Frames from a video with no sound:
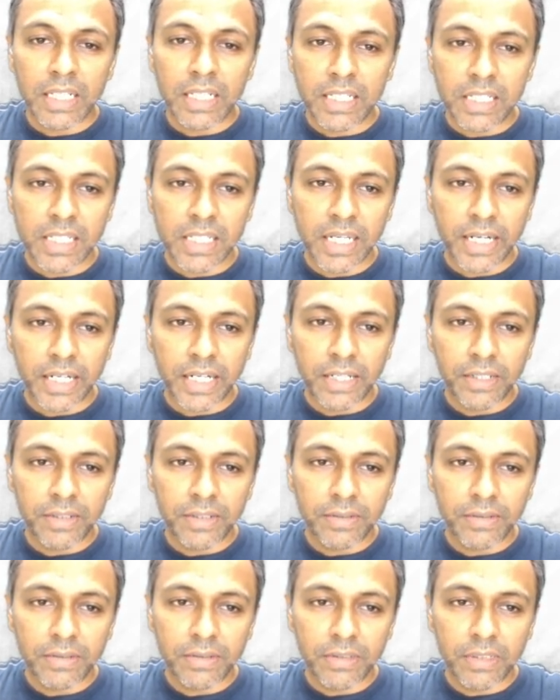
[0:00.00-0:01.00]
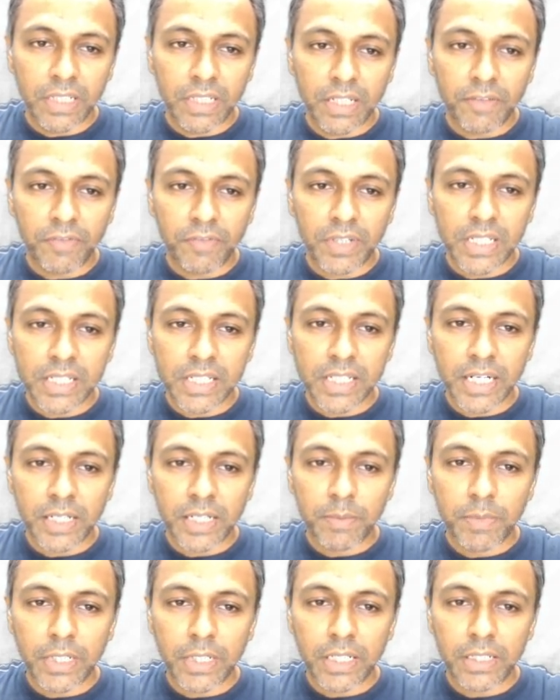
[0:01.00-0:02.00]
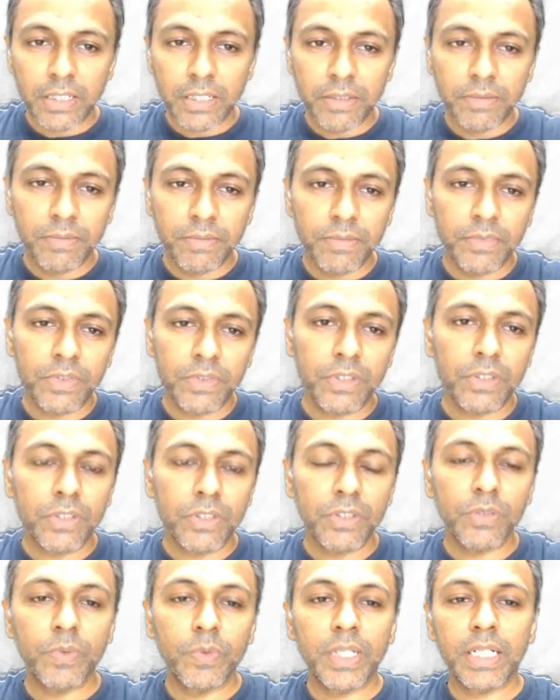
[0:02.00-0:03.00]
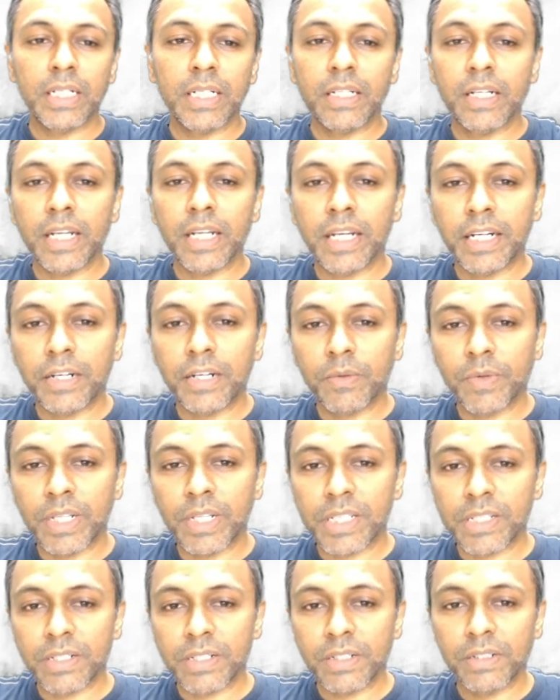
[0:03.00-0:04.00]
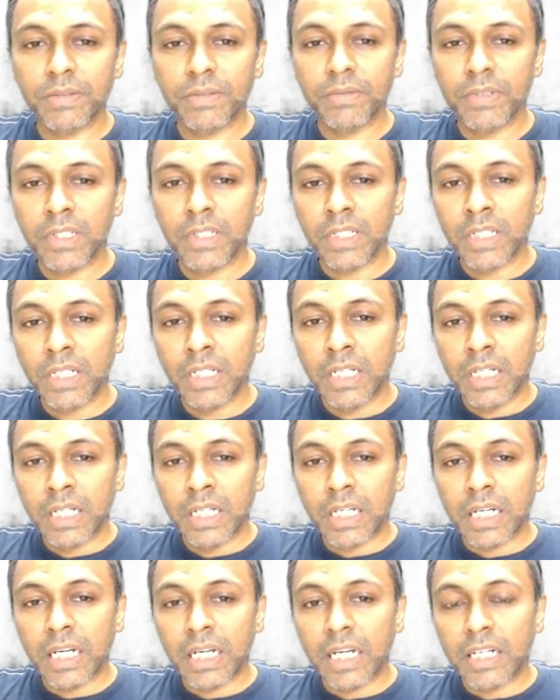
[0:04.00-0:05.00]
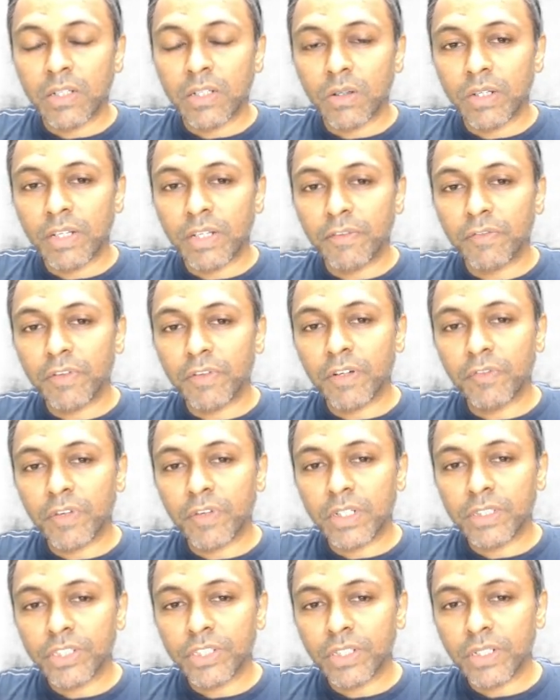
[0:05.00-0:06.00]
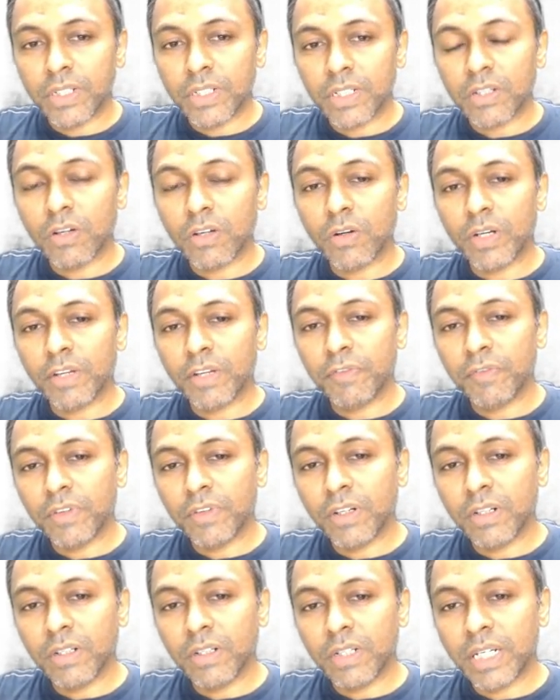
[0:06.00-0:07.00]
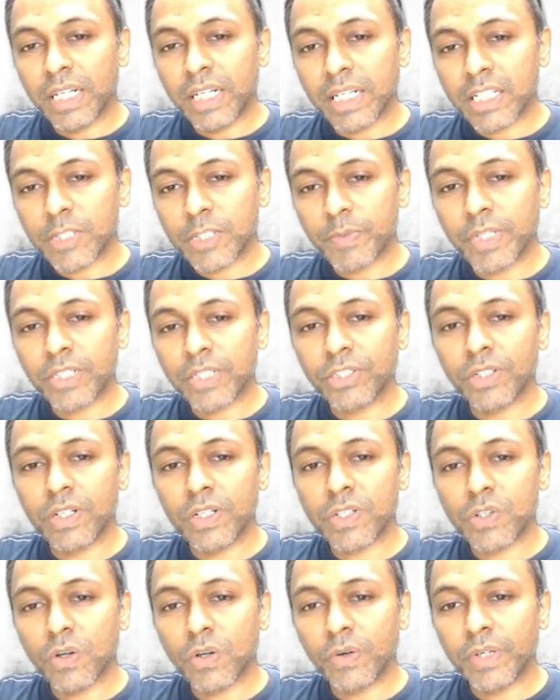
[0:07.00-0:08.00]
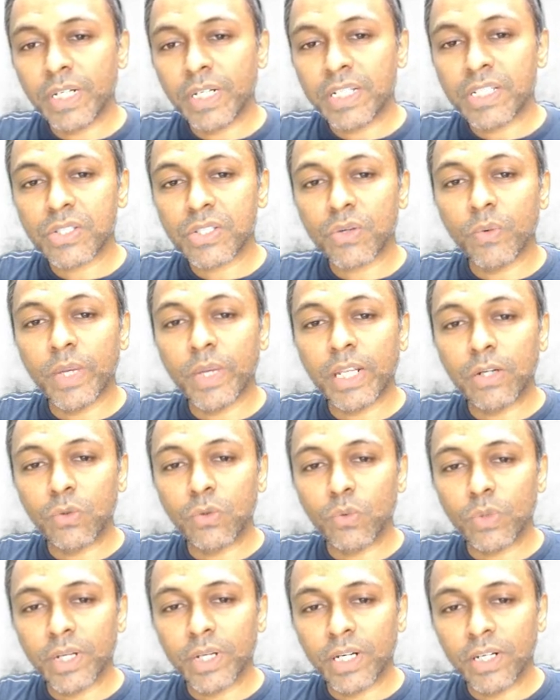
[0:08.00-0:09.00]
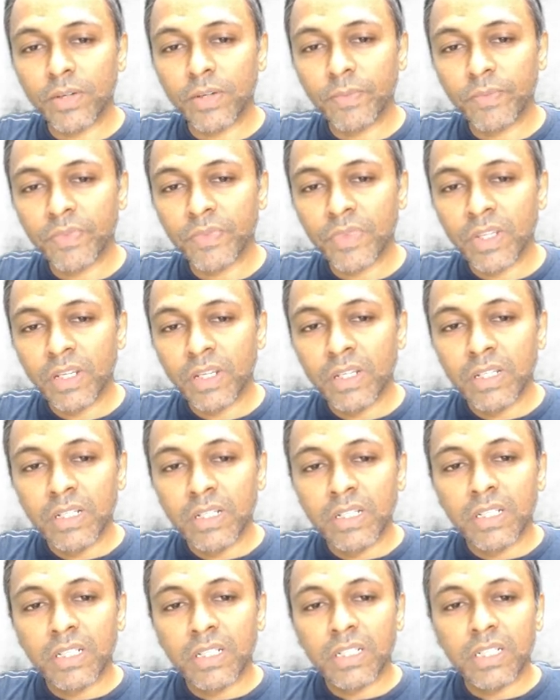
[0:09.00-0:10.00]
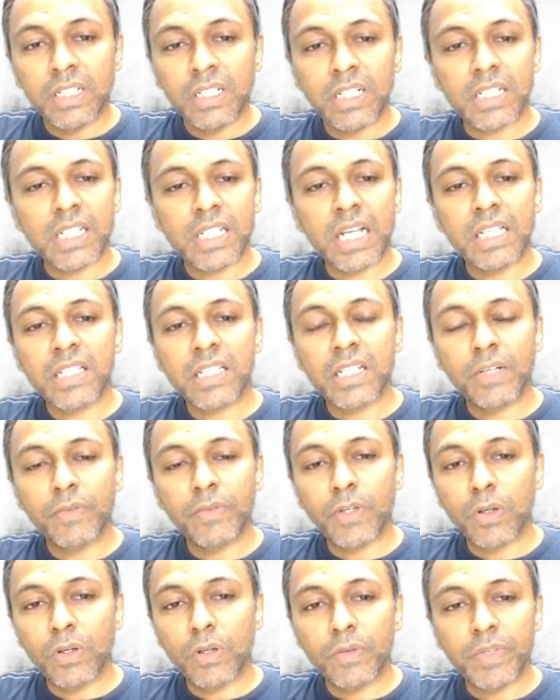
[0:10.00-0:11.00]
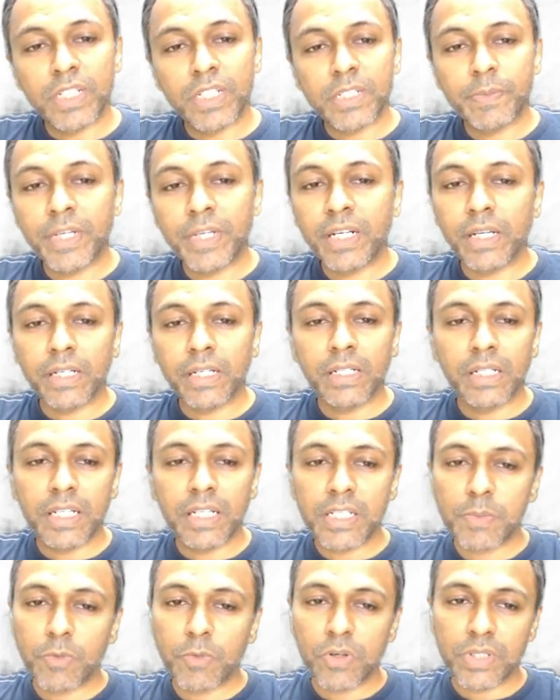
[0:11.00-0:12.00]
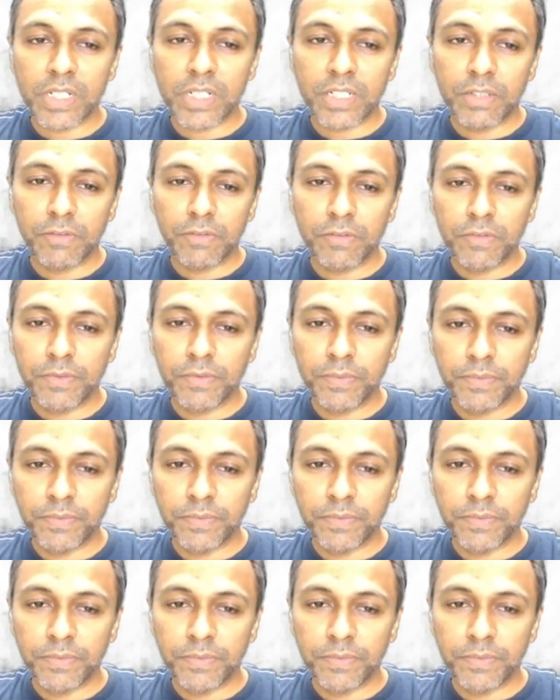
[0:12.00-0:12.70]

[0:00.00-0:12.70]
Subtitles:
inside the left hand side part, you will get a negative answer. And if a function or if an expression is already square rooted, its answer will always be taken as positive.